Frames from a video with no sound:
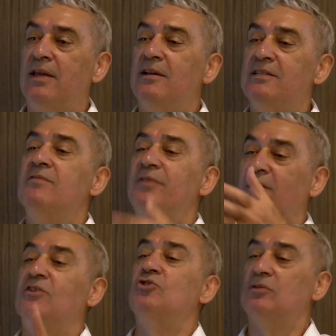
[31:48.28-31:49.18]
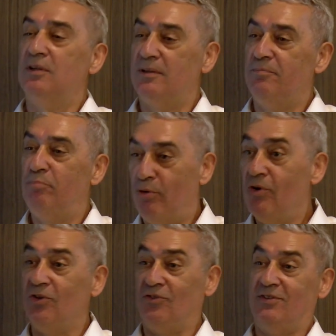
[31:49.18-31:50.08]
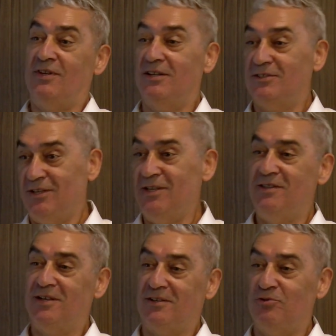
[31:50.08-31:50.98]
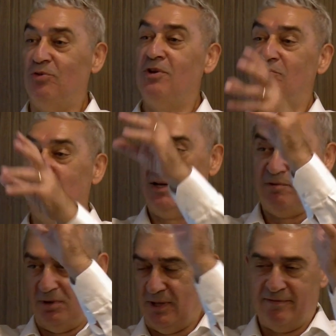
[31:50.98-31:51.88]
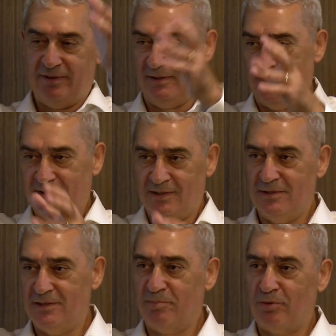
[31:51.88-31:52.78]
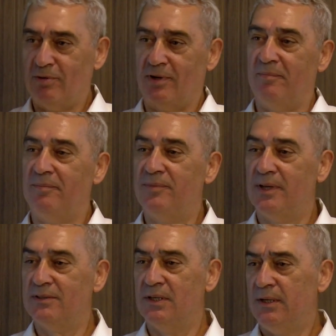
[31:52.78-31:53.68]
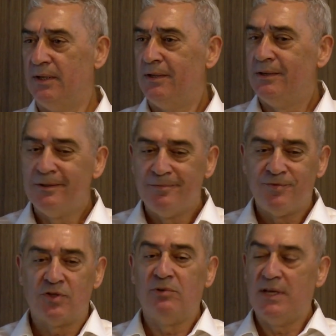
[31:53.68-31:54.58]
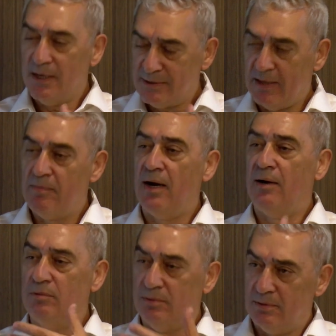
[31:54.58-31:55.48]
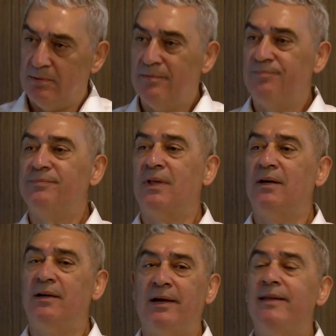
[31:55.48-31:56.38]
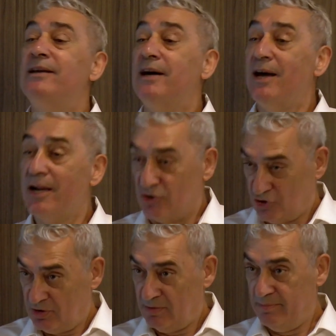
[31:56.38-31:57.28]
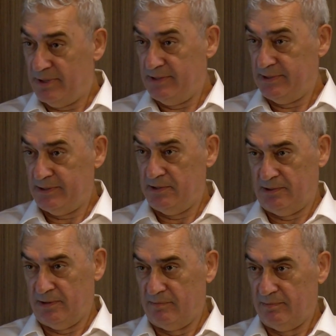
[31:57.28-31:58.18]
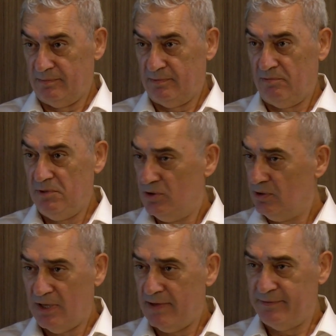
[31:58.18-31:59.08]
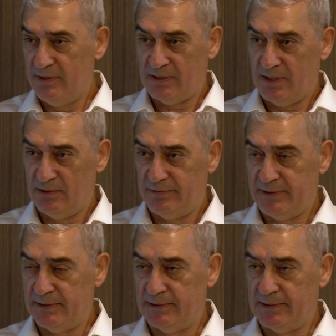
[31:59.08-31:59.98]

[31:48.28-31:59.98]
they receive additional points, yes, in their curricula, whatever, yes, in the program, yes. So they are somehow encouraged by the system. We don't have this kind of a